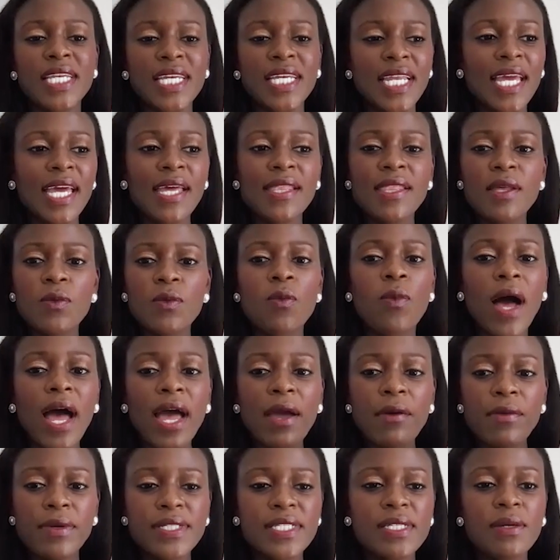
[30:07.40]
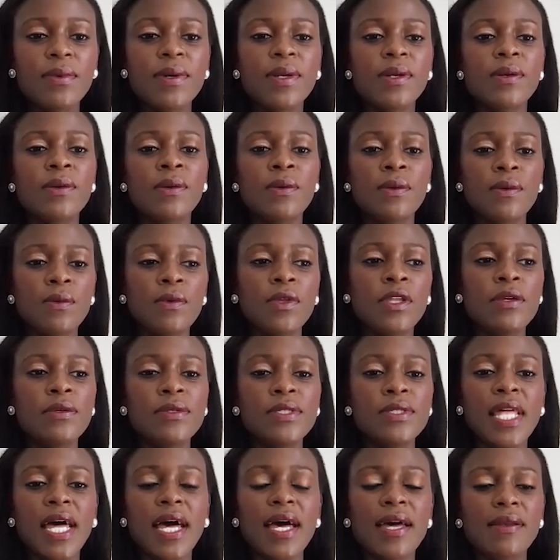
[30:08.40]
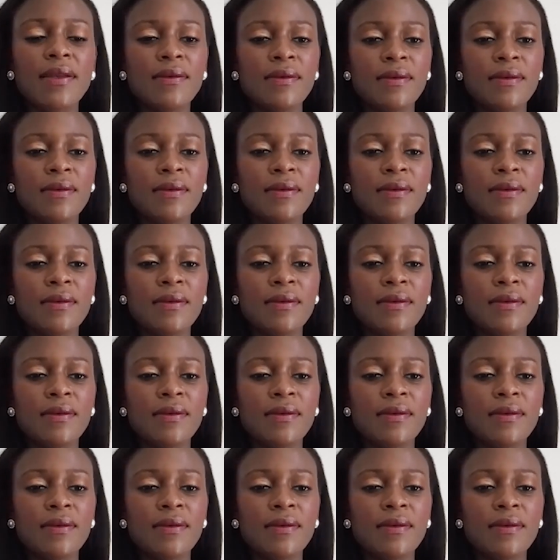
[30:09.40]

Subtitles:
in it, and then why would someone use that?